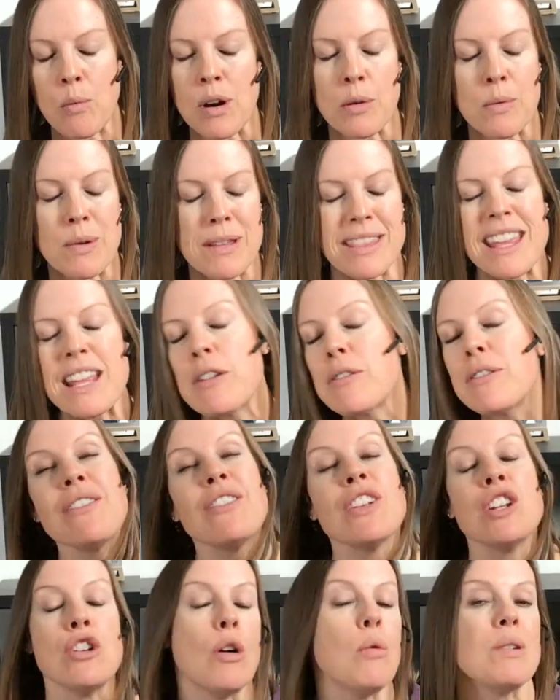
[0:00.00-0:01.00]
work with, they don't
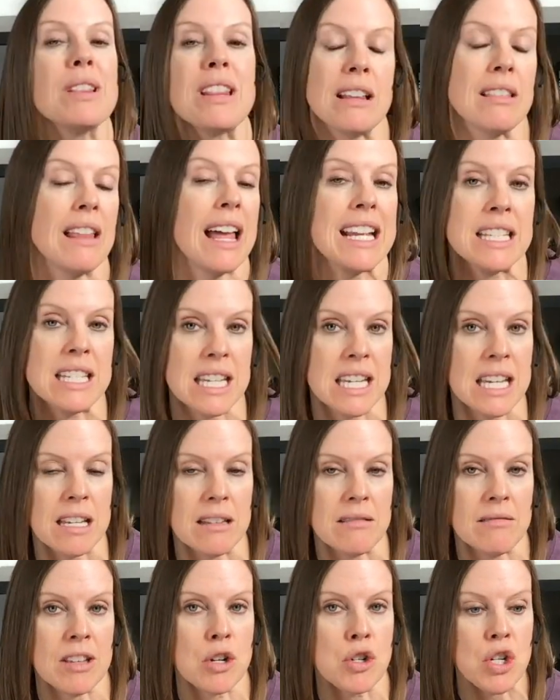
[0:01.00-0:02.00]
even know what they like to eat.
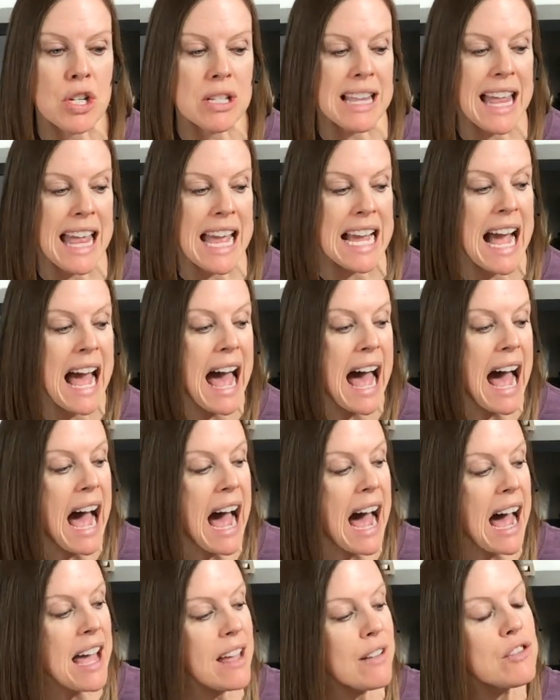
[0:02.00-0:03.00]
They're just like,
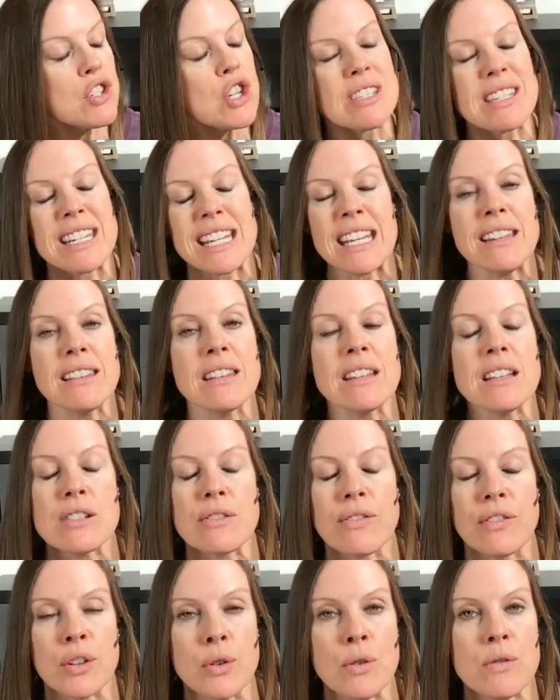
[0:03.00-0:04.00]
I have just eaten
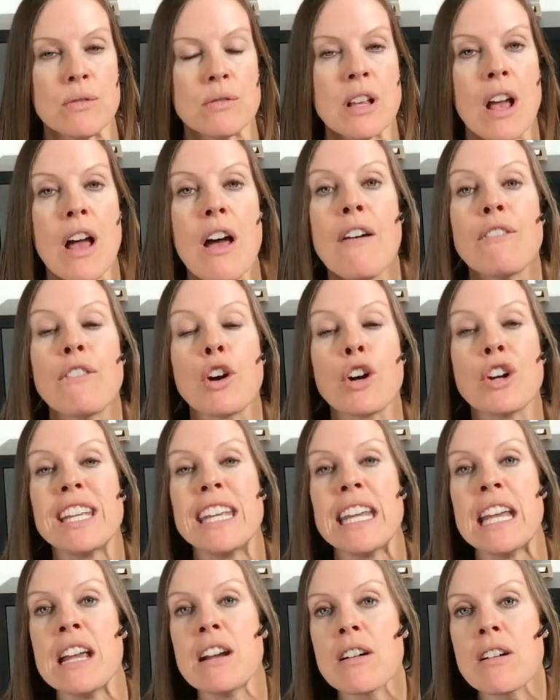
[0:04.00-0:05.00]
these foods for
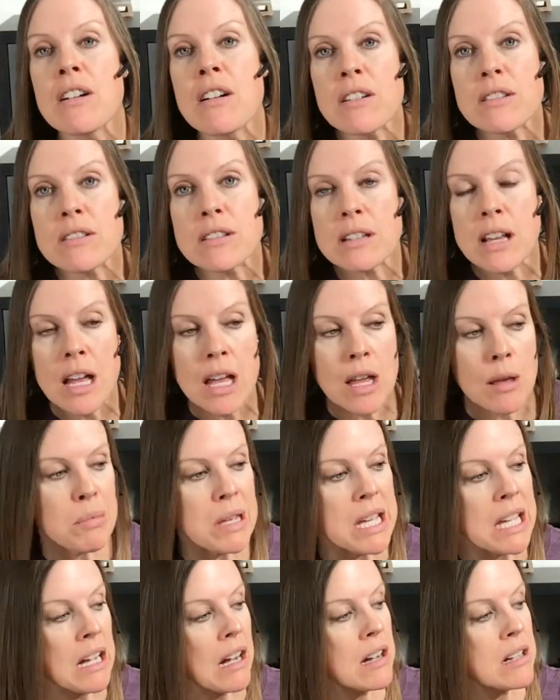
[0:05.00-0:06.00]
years
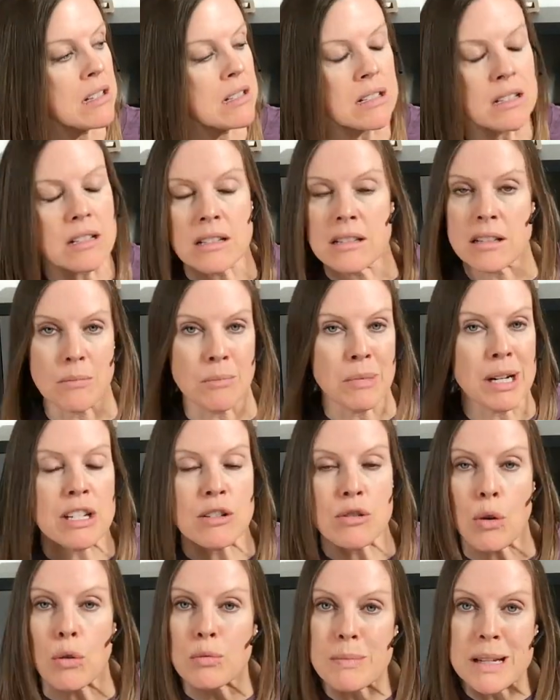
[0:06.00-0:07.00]
because somebody
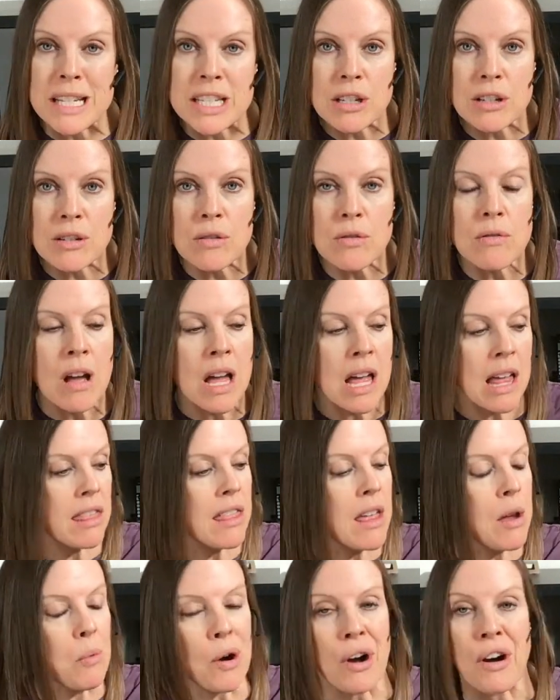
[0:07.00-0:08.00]
told me to.
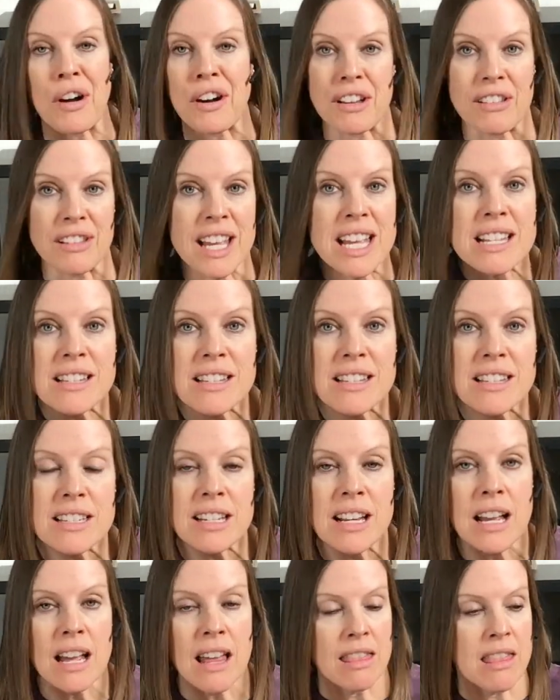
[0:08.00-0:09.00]
They were on a
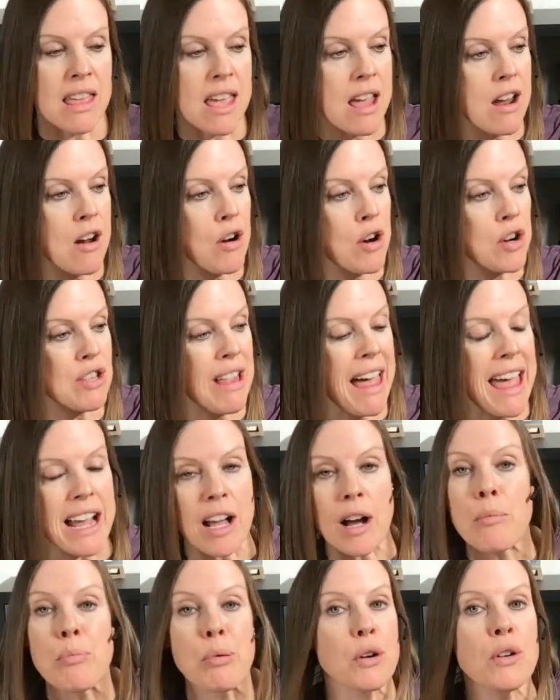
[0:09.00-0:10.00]
list. They are
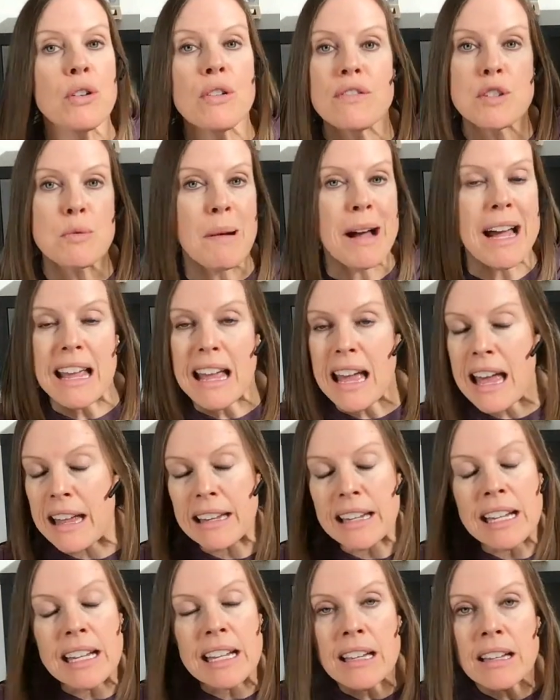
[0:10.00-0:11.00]
like approved by
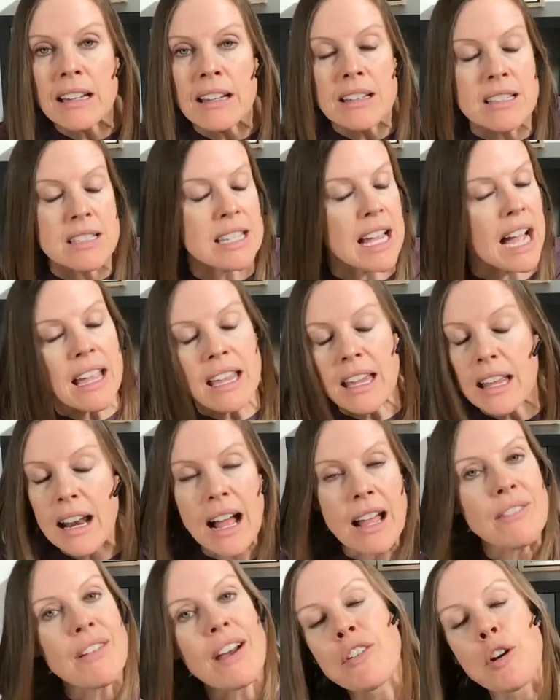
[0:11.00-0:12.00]
any diet
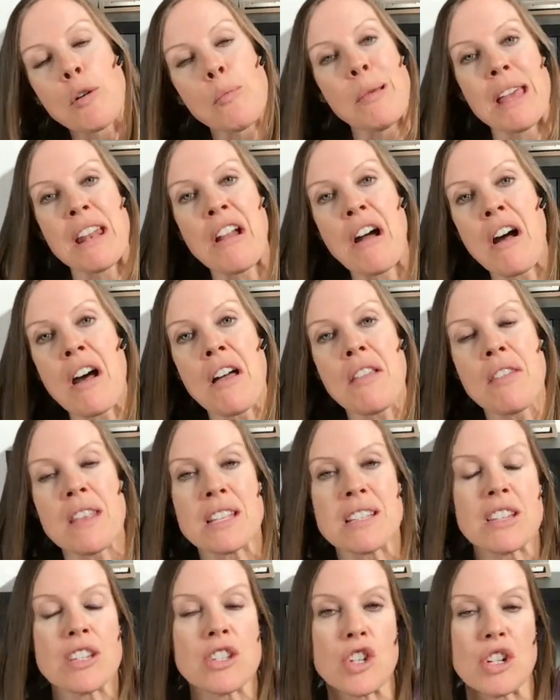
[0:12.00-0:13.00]
I've ever been on.
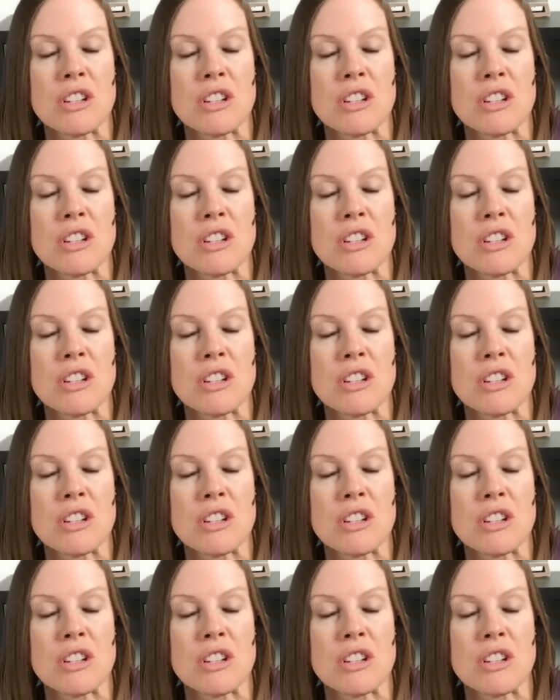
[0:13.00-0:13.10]
This is